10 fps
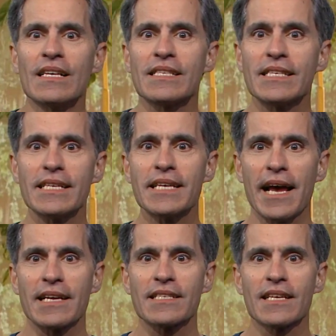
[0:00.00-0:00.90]

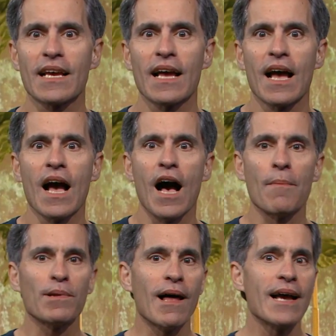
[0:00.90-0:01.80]
Syntex
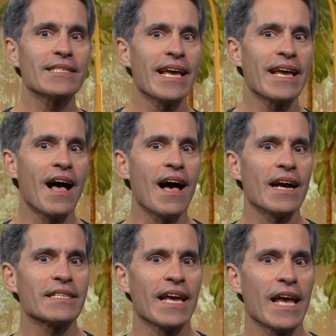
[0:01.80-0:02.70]
applies
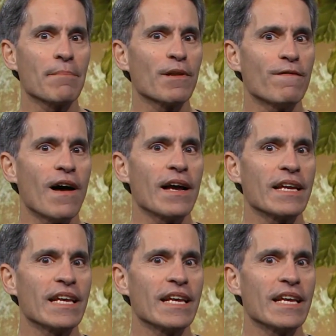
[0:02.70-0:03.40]
AI to amplify